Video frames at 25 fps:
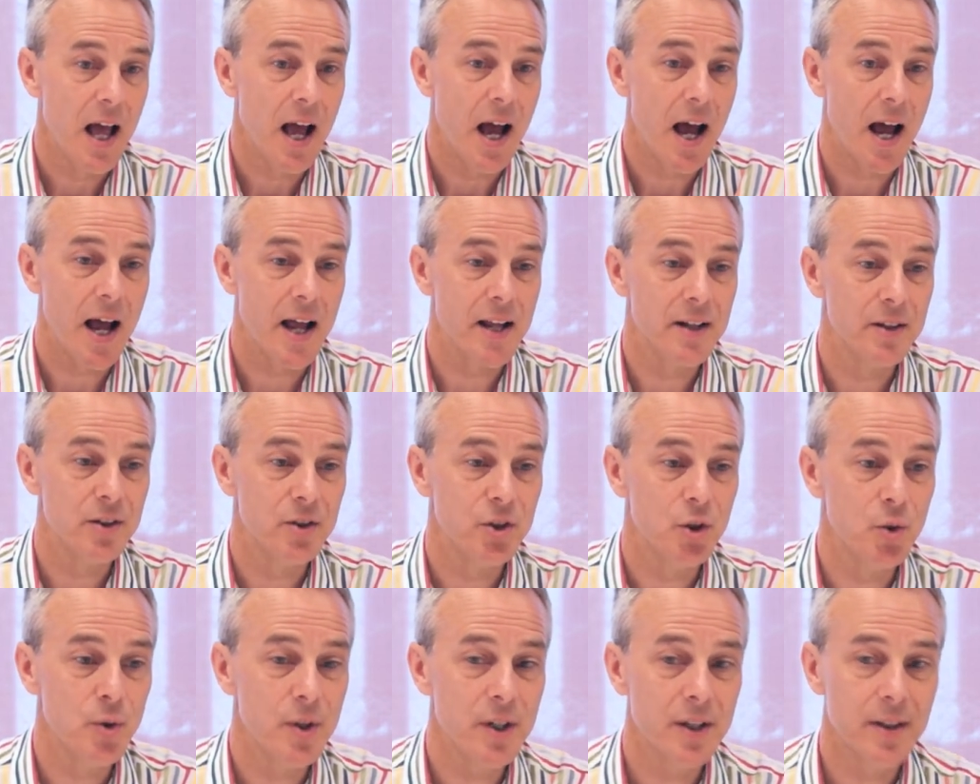And
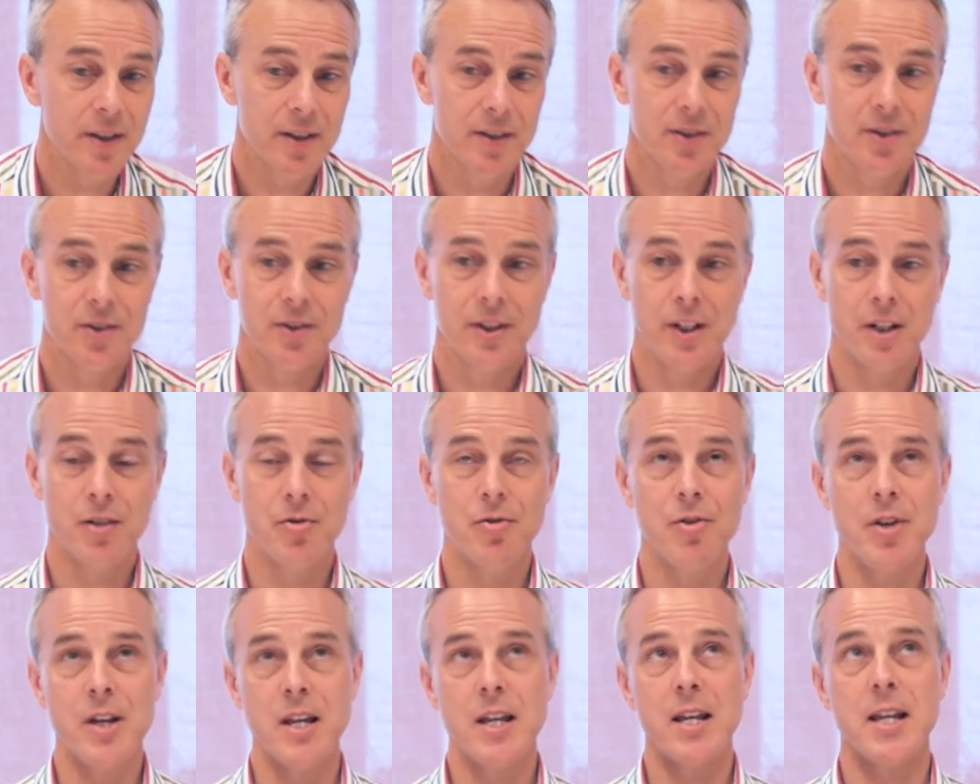doing this
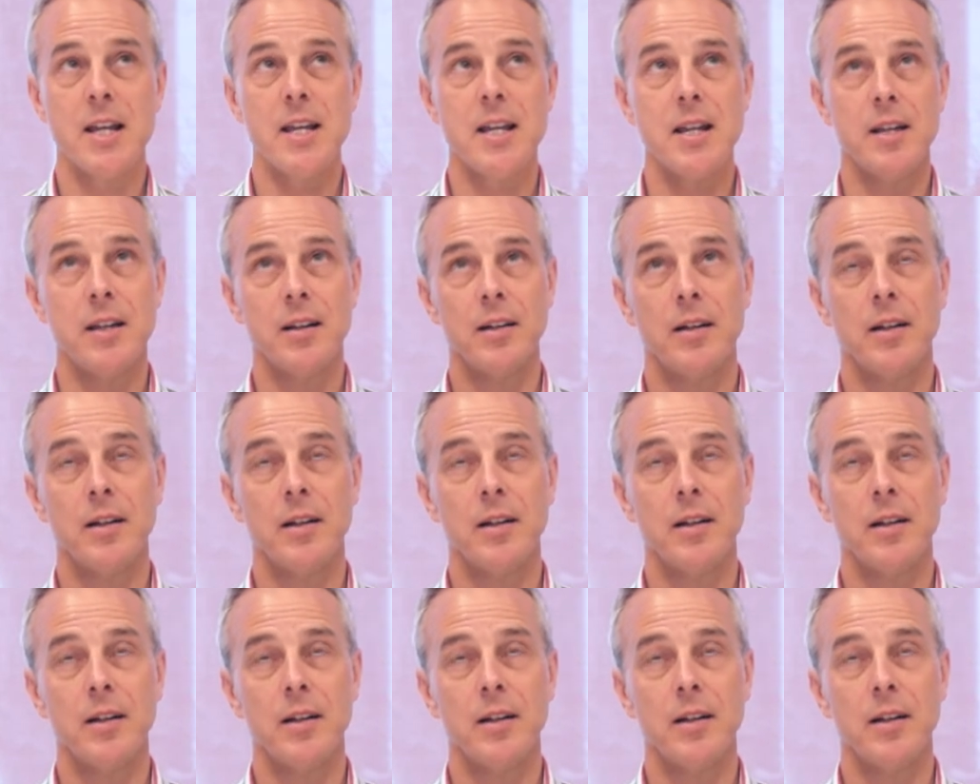degree